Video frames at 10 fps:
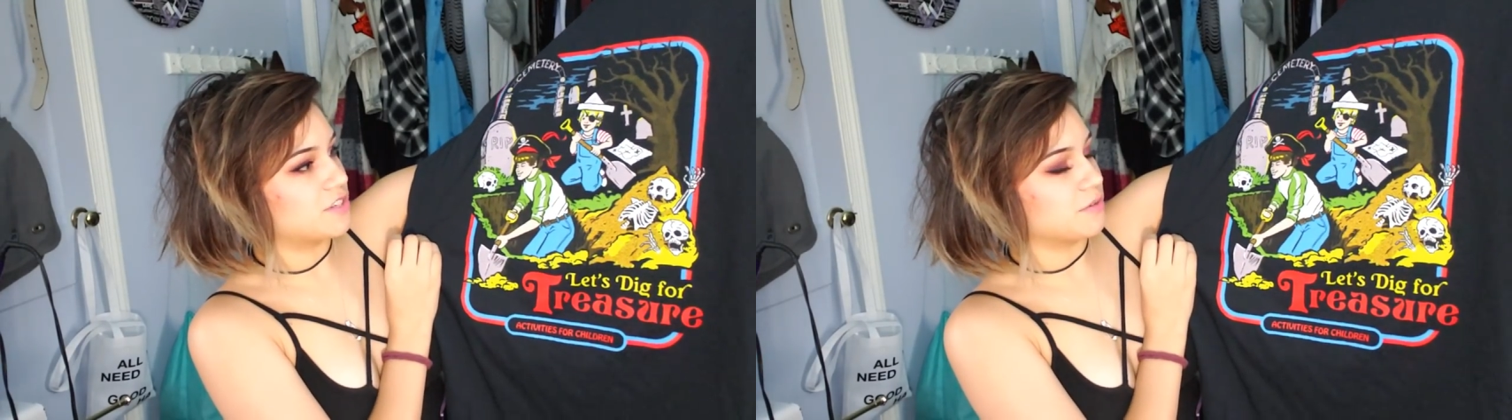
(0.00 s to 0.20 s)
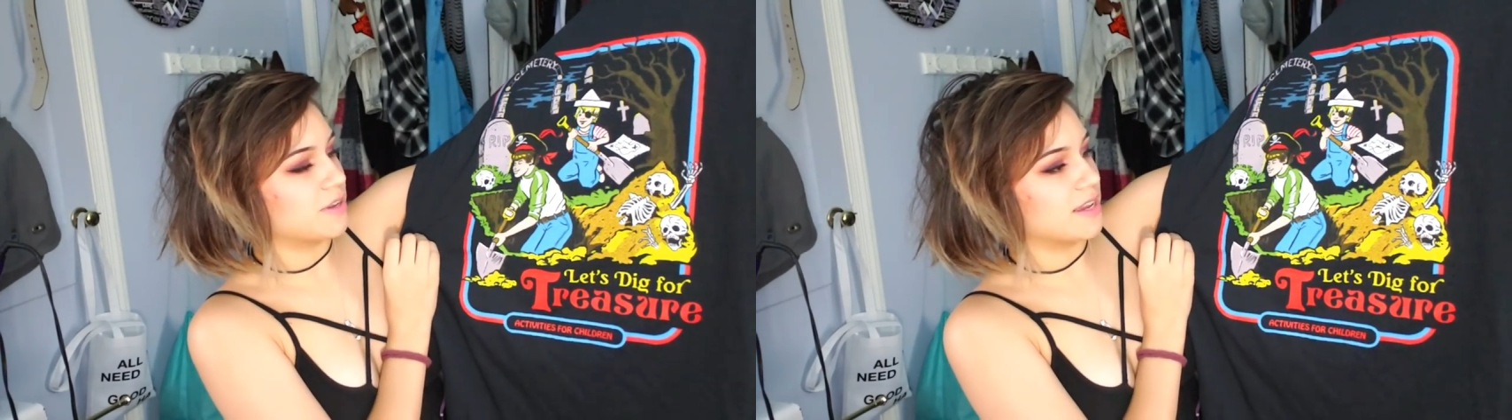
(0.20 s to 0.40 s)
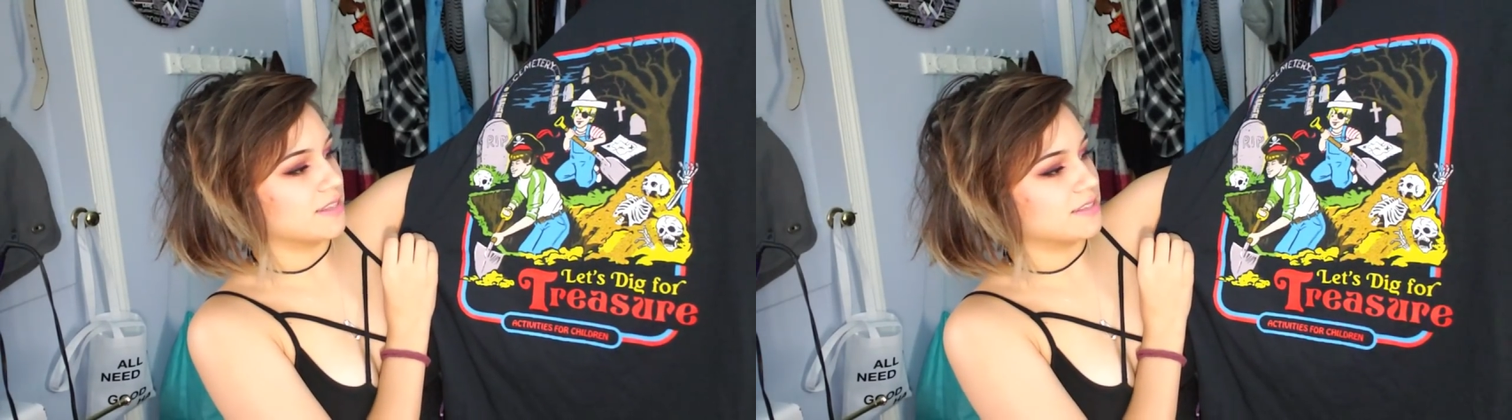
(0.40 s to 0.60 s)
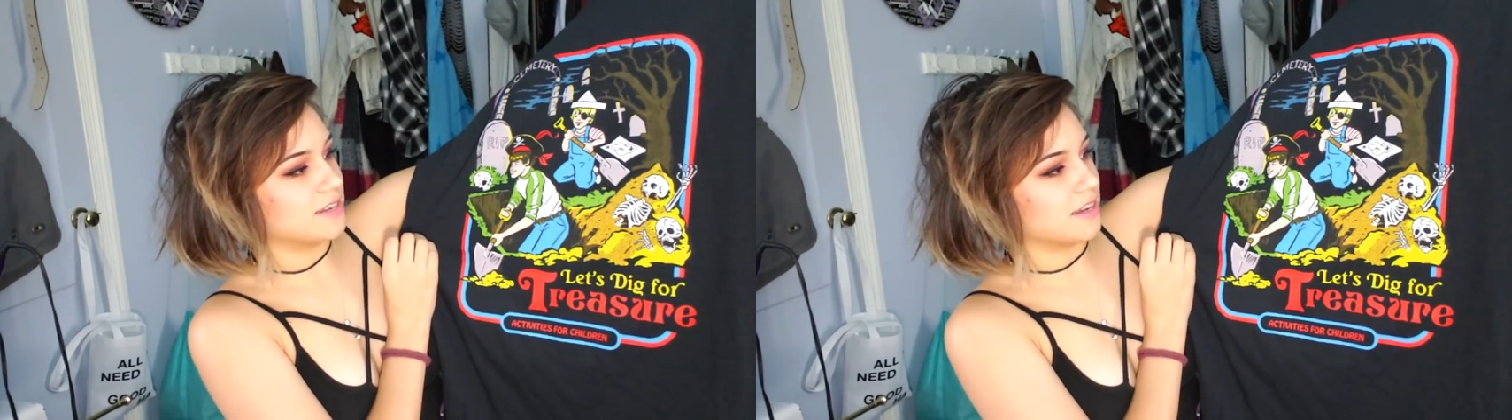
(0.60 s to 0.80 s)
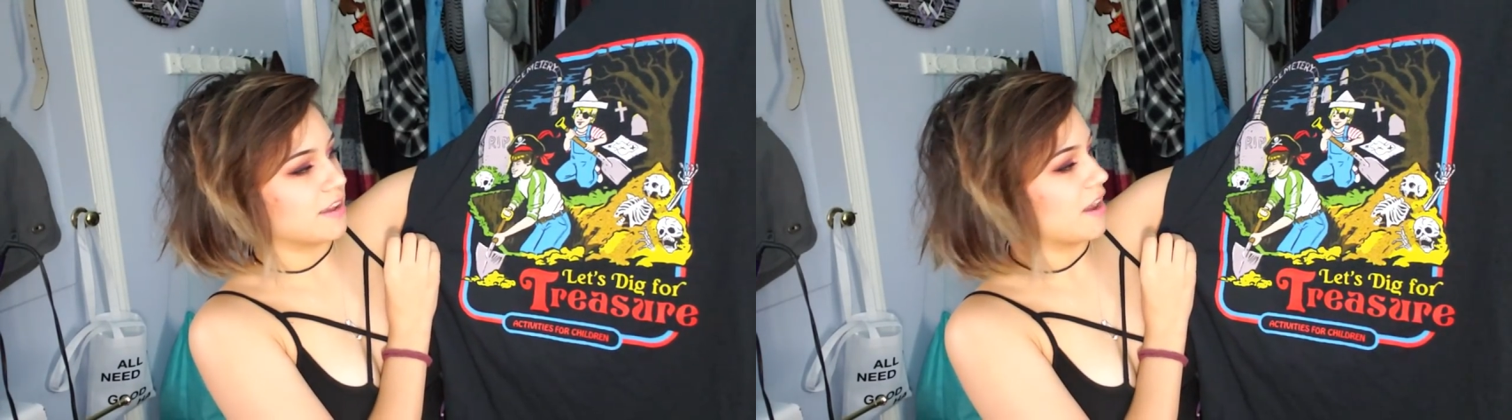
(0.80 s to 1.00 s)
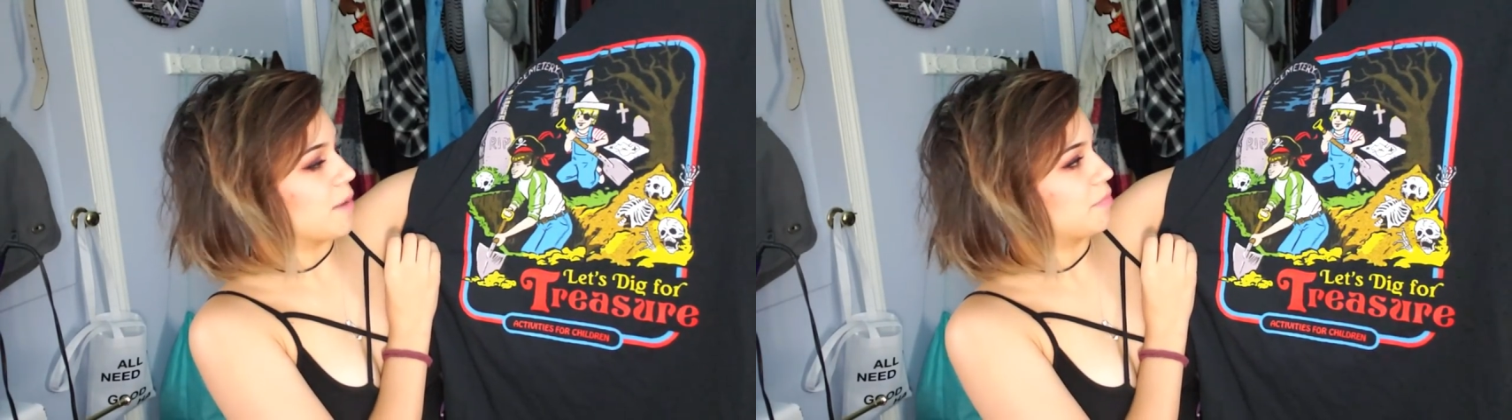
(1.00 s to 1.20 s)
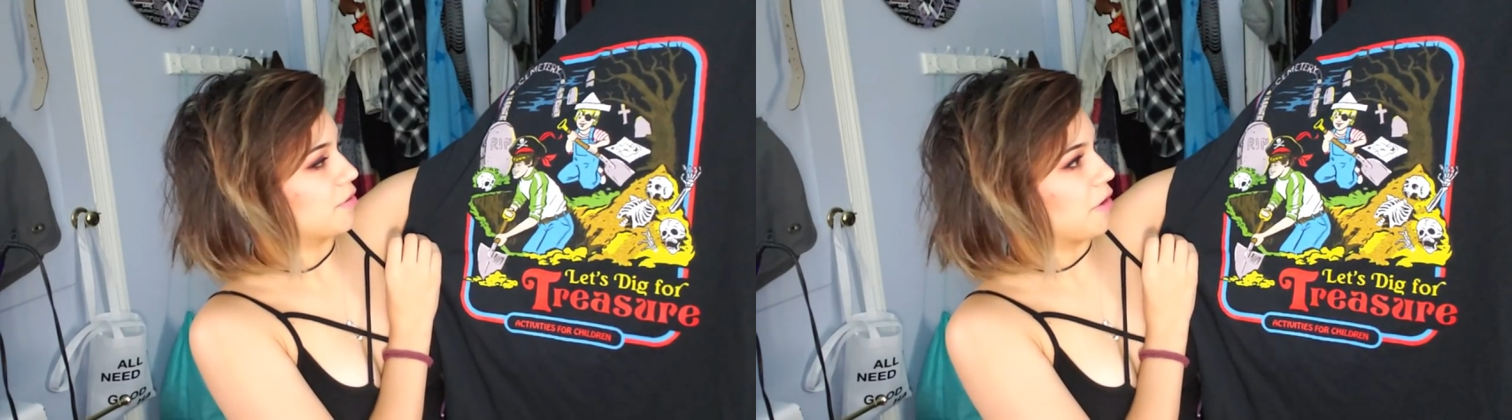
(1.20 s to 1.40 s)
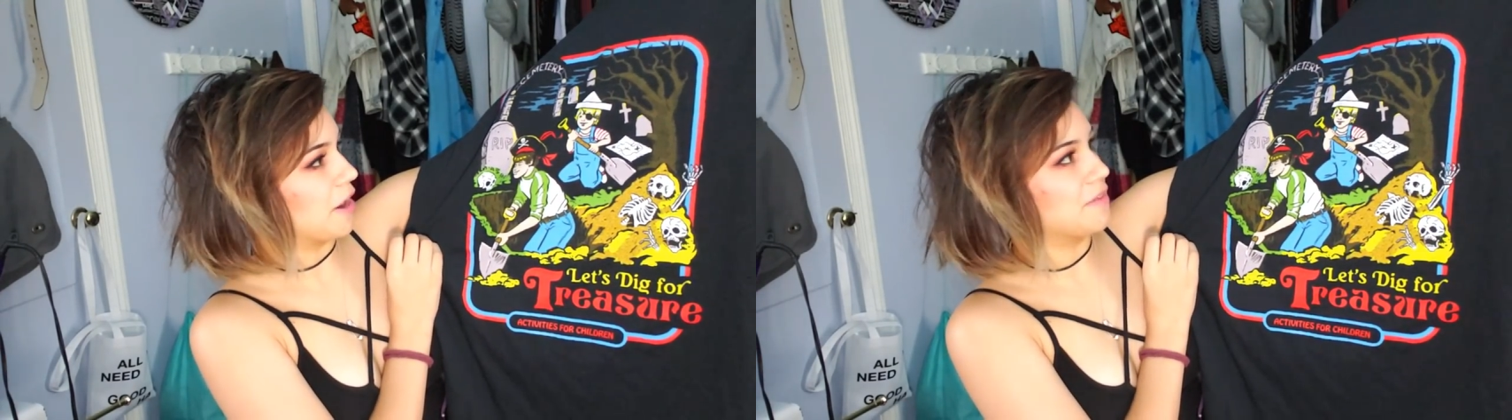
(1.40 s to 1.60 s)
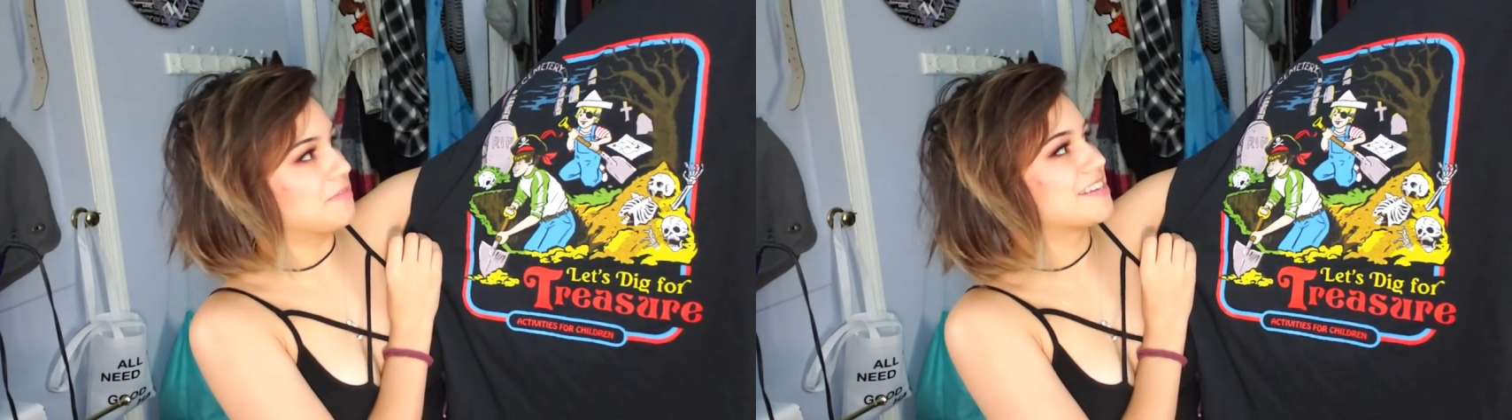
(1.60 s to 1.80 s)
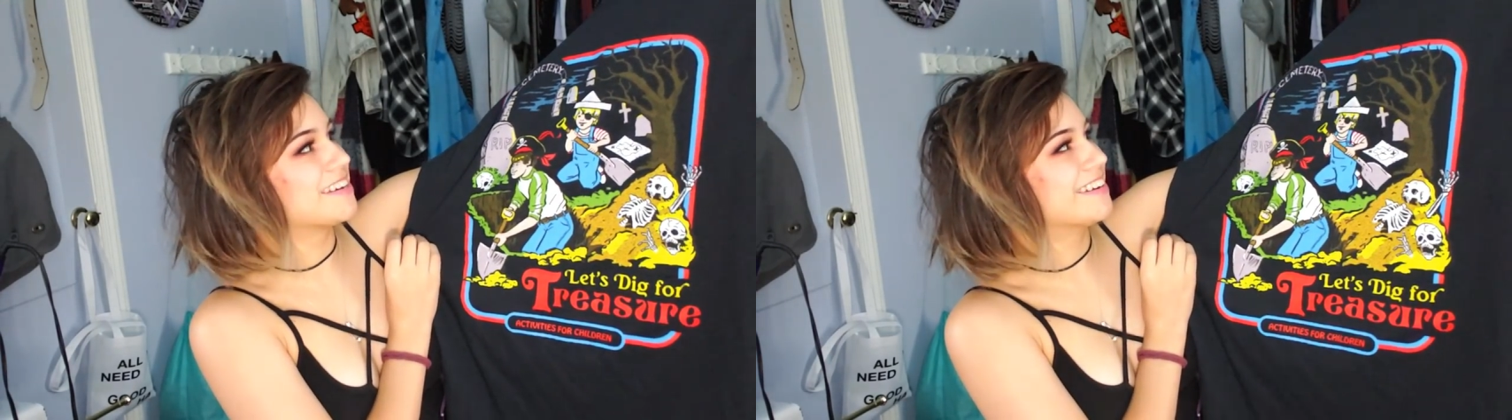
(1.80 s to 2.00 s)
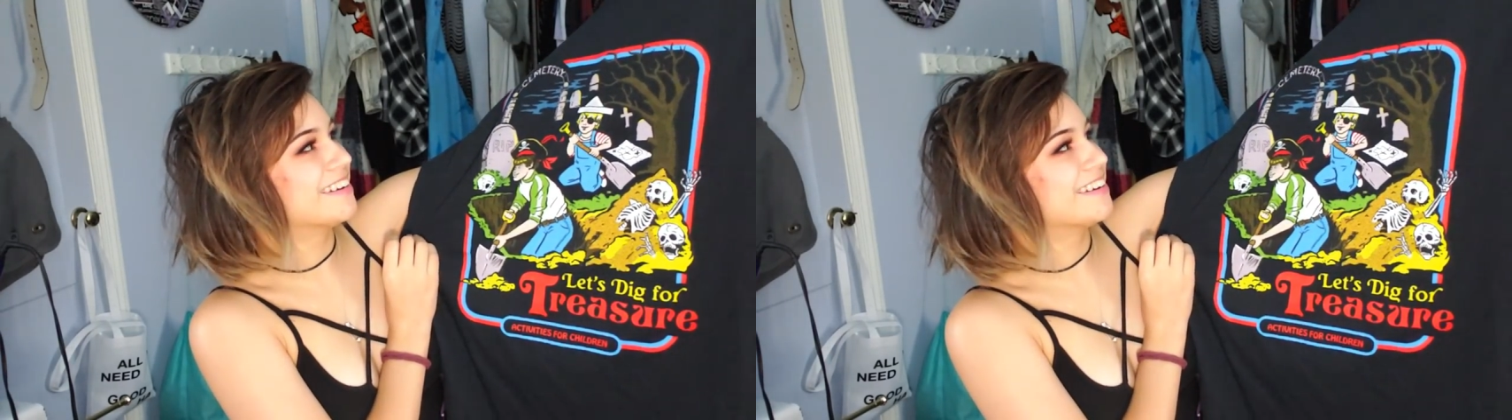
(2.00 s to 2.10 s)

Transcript: two kids digging up graves.